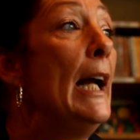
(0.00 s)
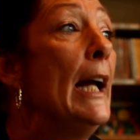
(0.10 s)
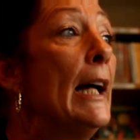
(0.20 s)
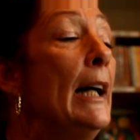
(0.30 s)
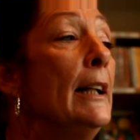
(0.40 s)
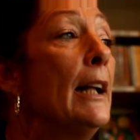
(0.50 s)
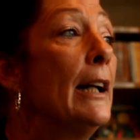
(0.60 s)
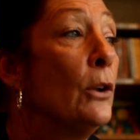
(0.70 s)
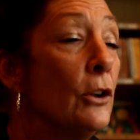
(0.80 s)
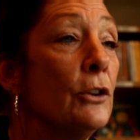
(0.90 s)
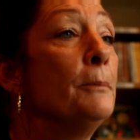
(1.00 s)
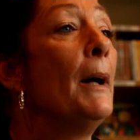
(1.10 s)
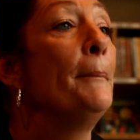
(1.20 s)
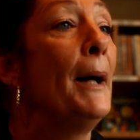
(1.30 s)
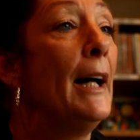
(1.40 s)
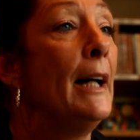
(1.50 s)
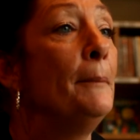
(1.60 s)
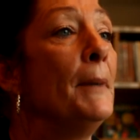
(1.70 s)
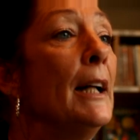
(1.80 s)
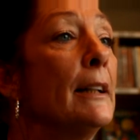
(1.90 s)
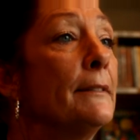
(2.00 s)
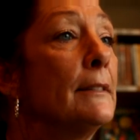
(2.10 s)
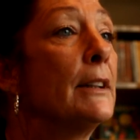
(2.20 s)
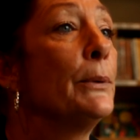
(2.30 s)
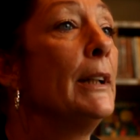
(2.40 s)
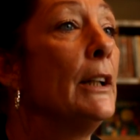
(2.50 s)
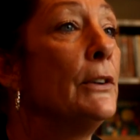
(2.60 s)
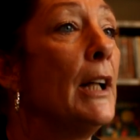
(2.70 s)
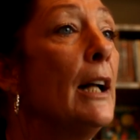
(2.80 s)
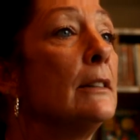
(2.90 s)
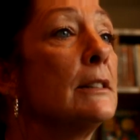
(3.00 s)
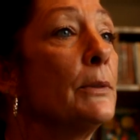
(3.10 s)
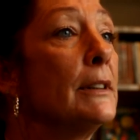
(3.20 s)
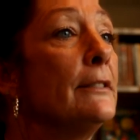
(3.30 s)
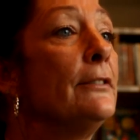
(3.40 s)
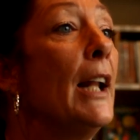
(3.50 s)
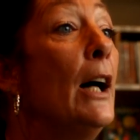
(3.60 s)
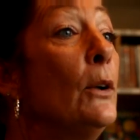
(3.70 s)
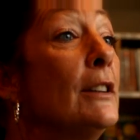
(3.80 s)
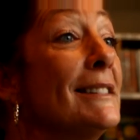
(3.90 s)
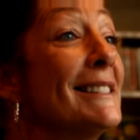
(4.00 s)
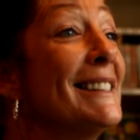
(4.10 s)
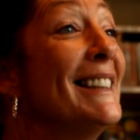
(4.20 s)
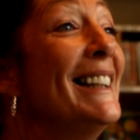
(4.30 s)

and I ordered my mom like $300 worth of flowers